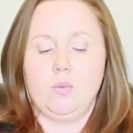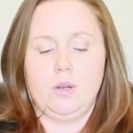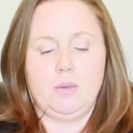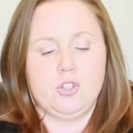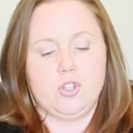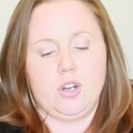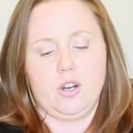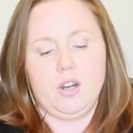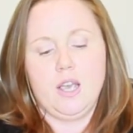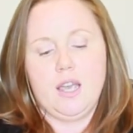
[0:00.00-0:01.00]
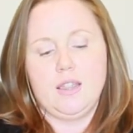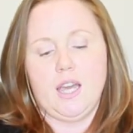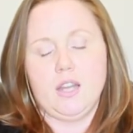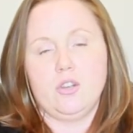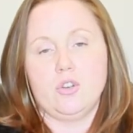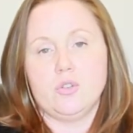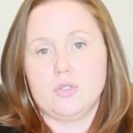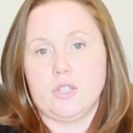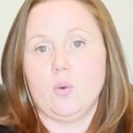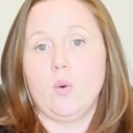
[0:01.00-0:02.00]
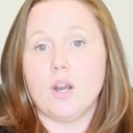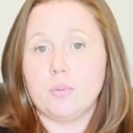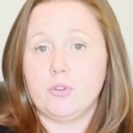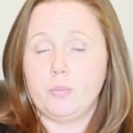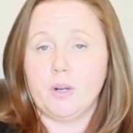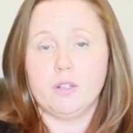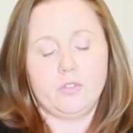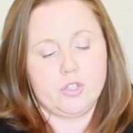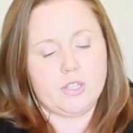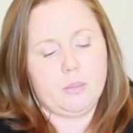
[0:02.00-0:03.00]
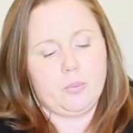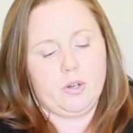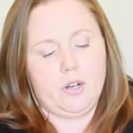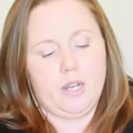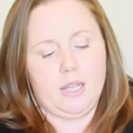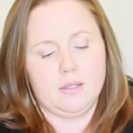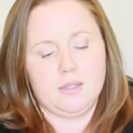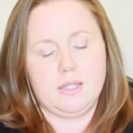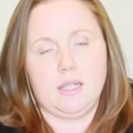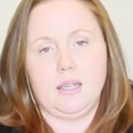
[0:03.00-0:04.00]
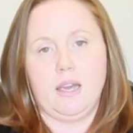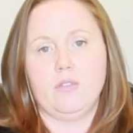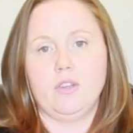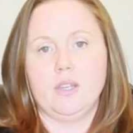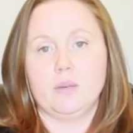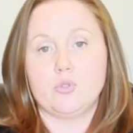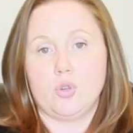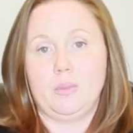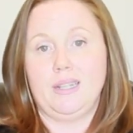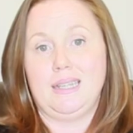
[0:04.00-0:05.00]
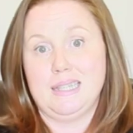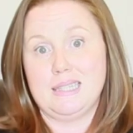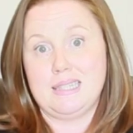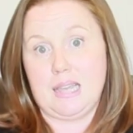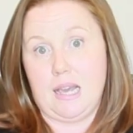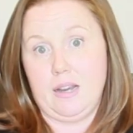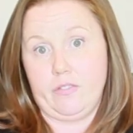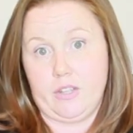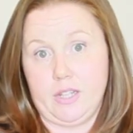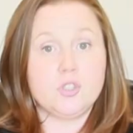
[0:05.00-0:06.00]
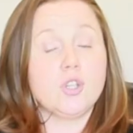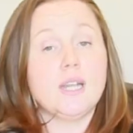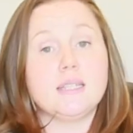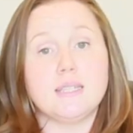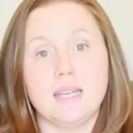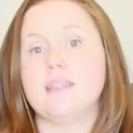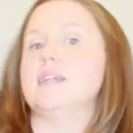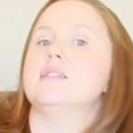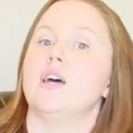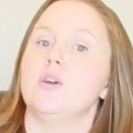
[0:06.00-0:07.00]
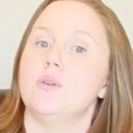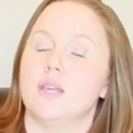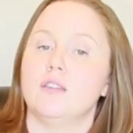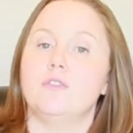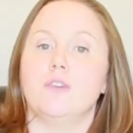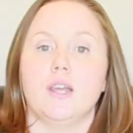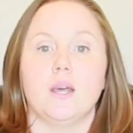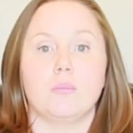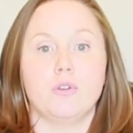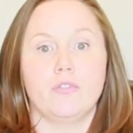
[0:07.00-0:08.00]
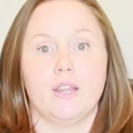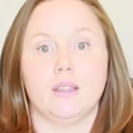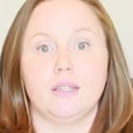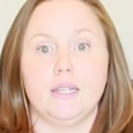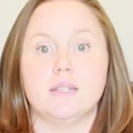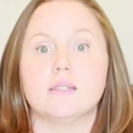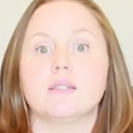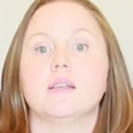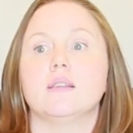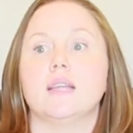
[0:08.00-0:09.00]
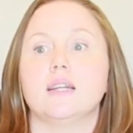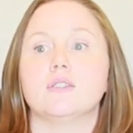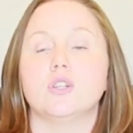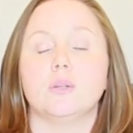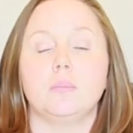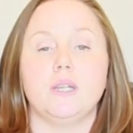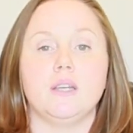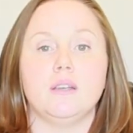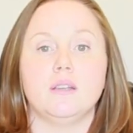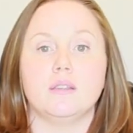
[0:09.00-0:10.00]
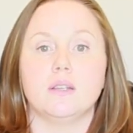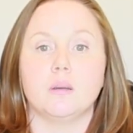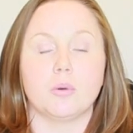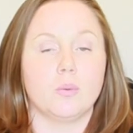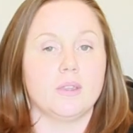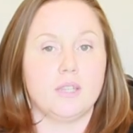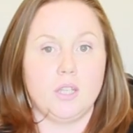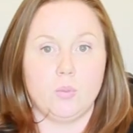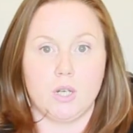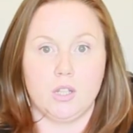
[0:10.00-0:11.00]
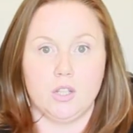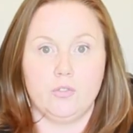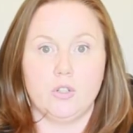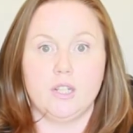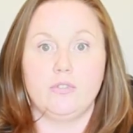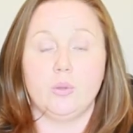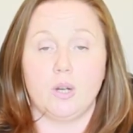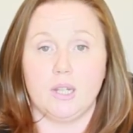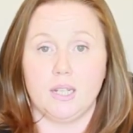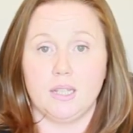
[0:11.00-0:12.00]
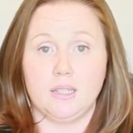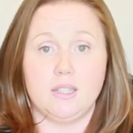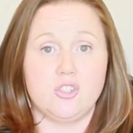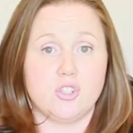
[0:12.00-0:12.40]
You want to make sure that you're using the waterproof part of your diaper and sticking everything absorbent inside of it. So that's it. That's how you get the fit and prevent leaks. That's going to be the #1 thing you want to look for if you are getting leaks.